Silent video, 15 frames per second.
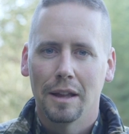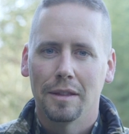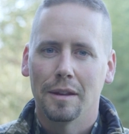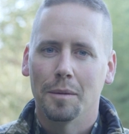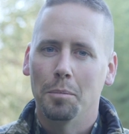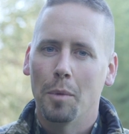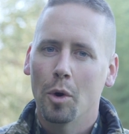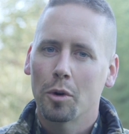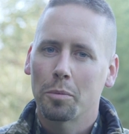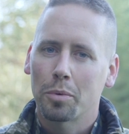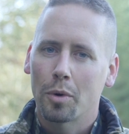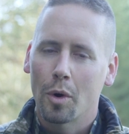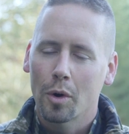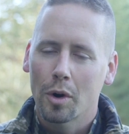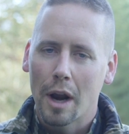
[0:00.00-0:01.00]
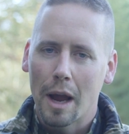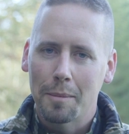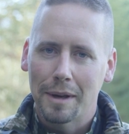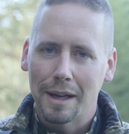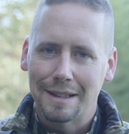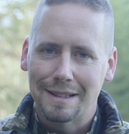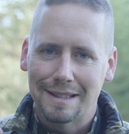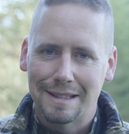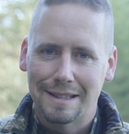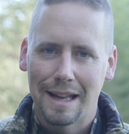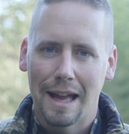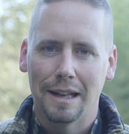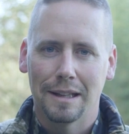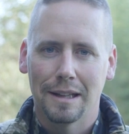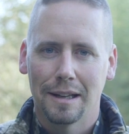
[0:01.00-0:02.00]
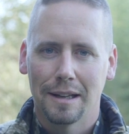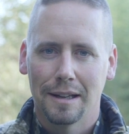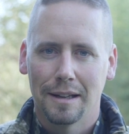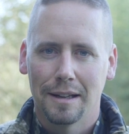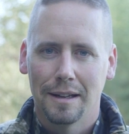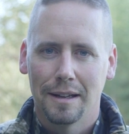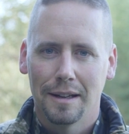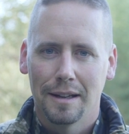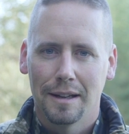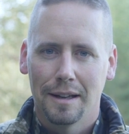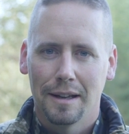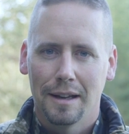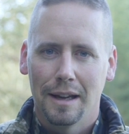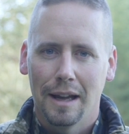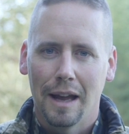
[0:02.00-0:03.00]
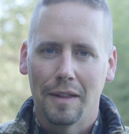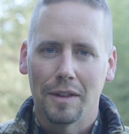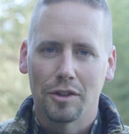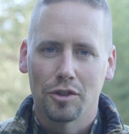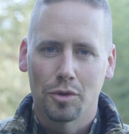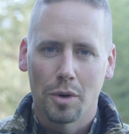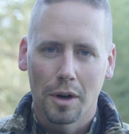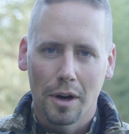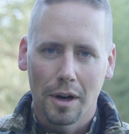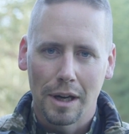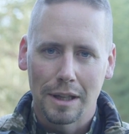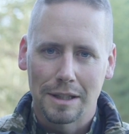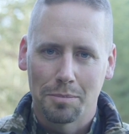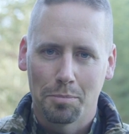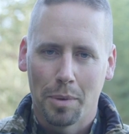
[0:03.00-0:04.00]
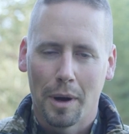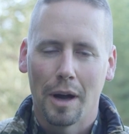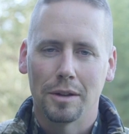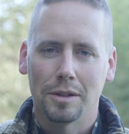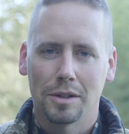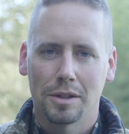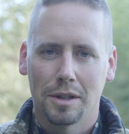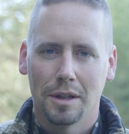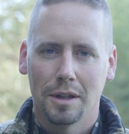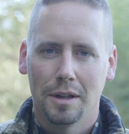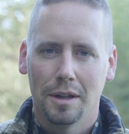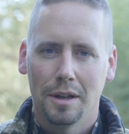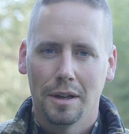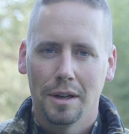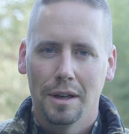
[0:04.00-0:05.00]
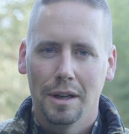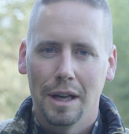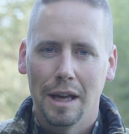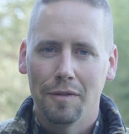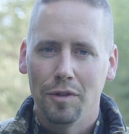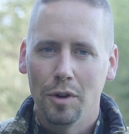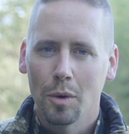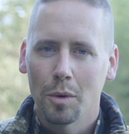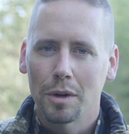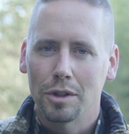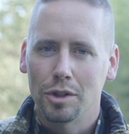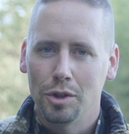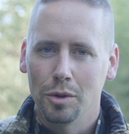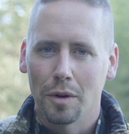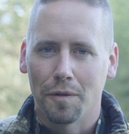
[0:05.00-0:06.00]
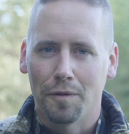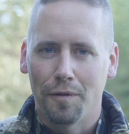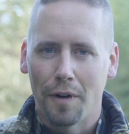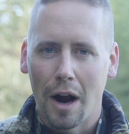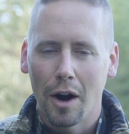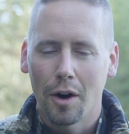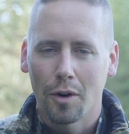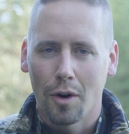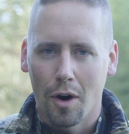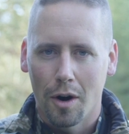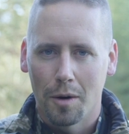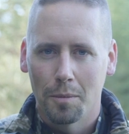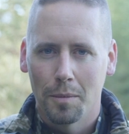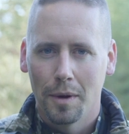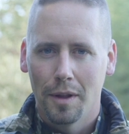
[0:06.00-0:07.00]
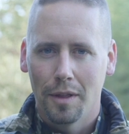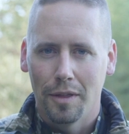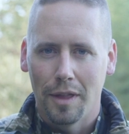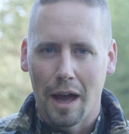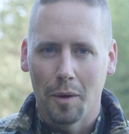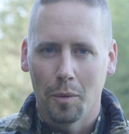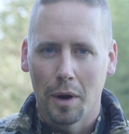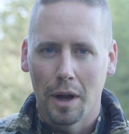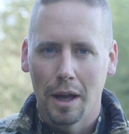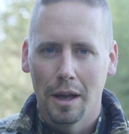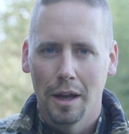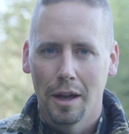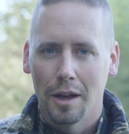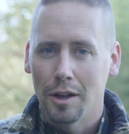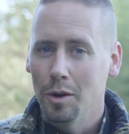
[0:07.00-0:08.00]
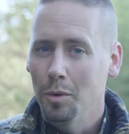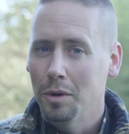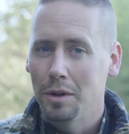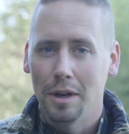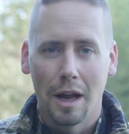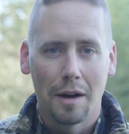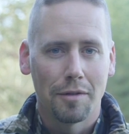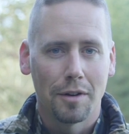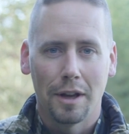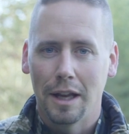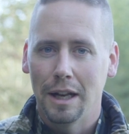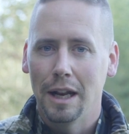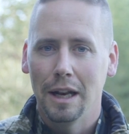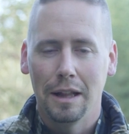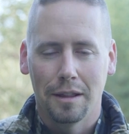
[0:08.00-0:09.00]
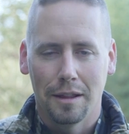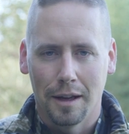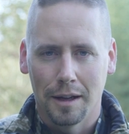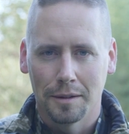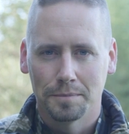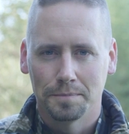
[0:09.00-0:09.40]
the motor program gets sent, and the trigger gets punched. If you were to shoot a firearm that way, you would never hit anything.